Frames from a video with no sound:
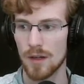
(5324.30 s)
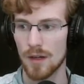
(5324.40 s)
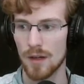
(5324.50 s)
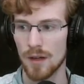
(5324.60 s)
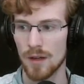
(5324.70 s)

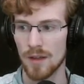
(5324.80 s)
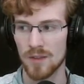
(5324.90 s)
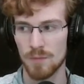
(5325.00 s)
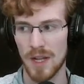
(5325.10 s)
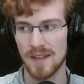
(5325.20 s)

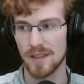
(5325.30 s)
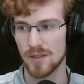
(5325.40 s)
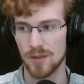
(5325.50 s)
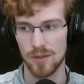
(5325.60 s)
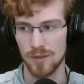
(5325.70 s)
There's plenty
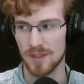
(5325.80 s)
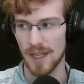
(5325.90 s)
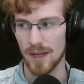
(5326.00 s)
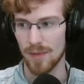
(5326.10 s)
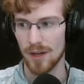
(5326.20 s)
to
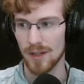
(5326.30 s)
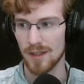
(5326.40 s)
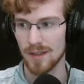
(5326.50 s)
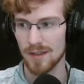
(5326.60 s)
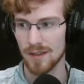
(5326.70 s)
say about
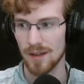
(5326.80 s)
it.